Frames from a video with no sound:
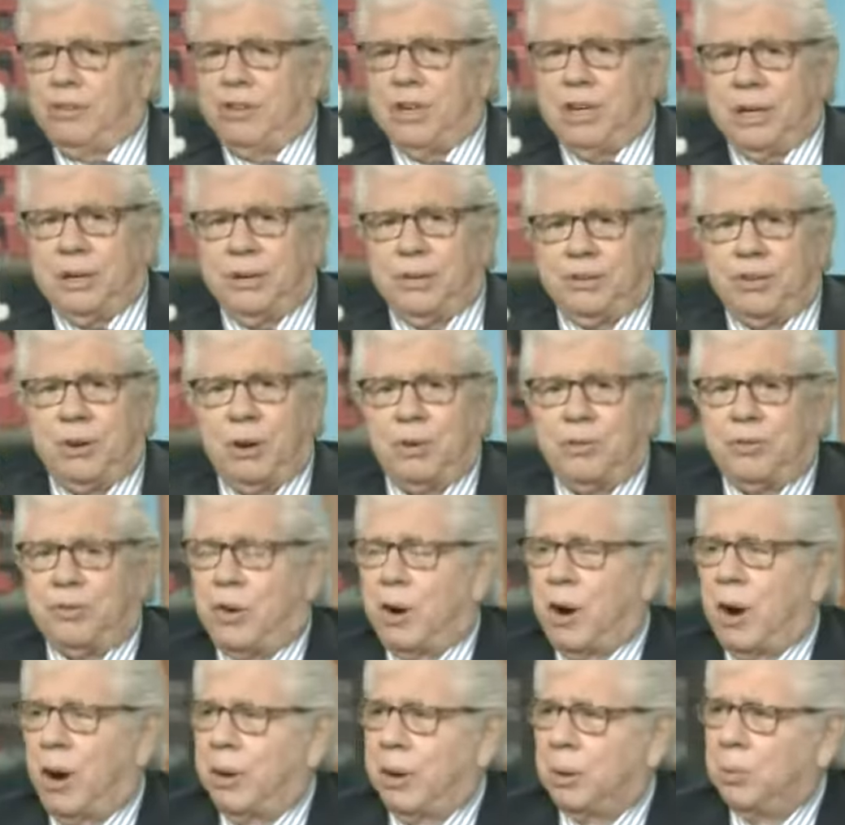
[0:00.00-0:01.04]
seen so
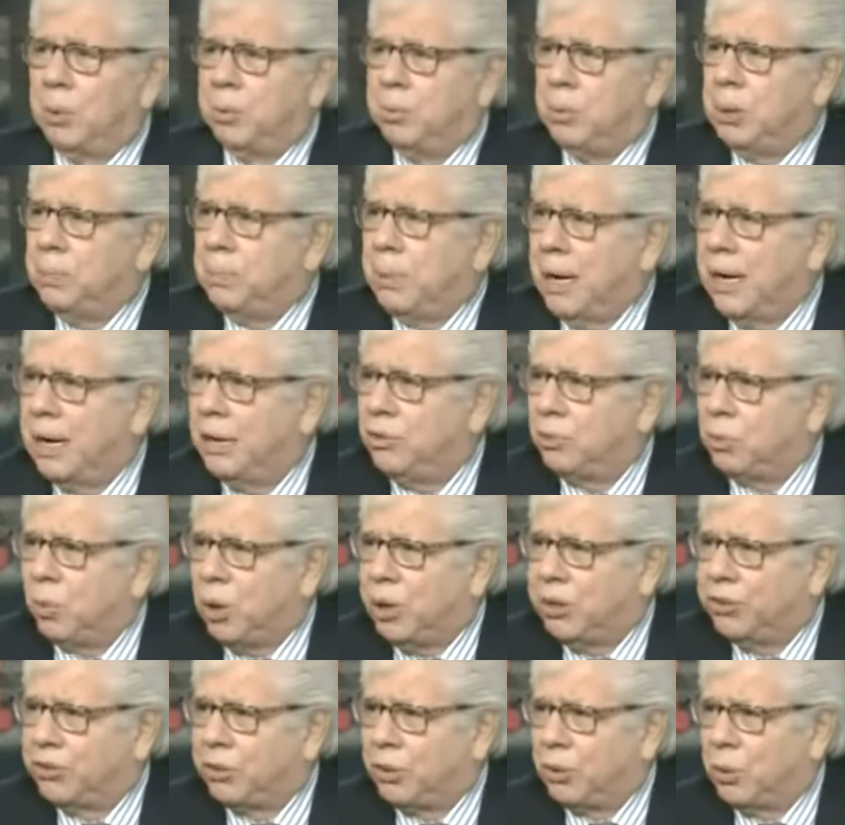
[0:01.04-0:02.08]
far that would be page
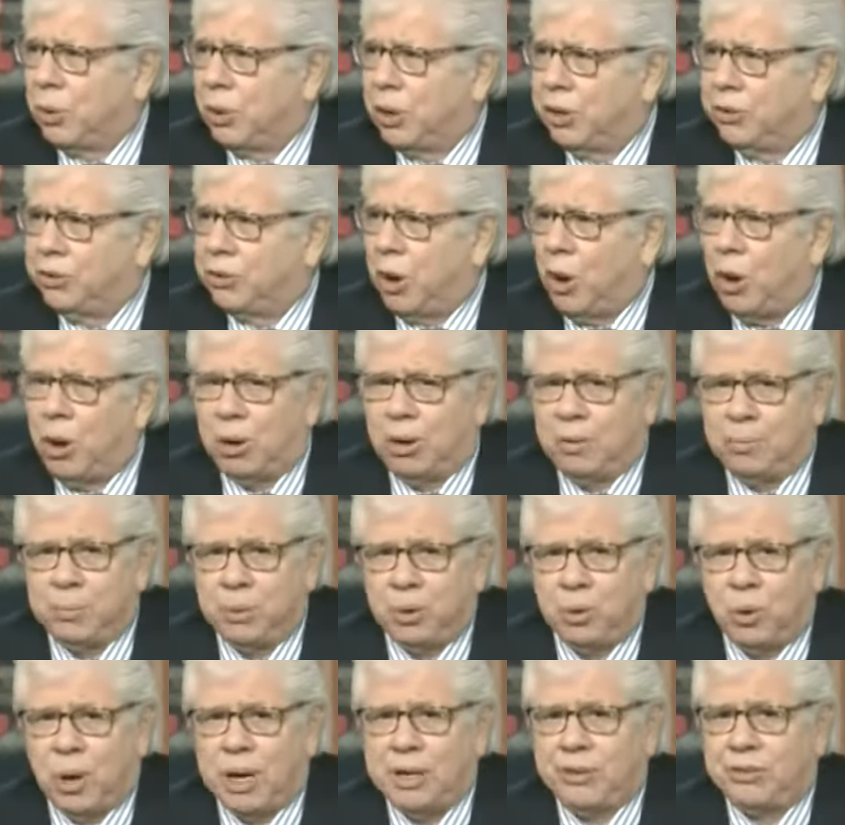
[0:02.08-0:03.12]
one stories, all of
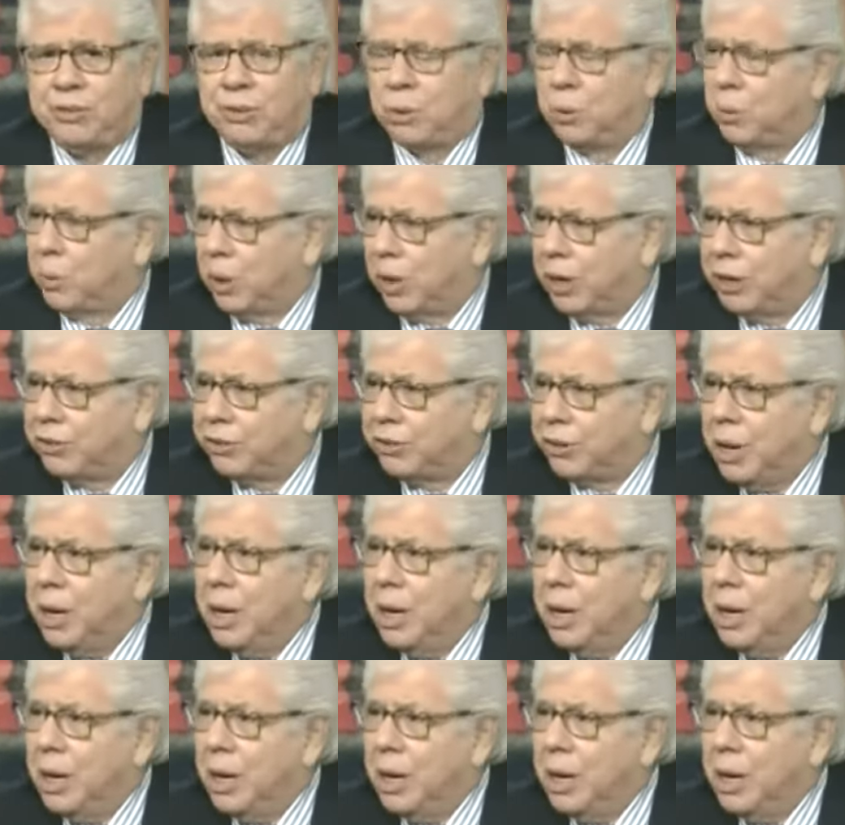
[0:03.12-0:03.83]
them great stories.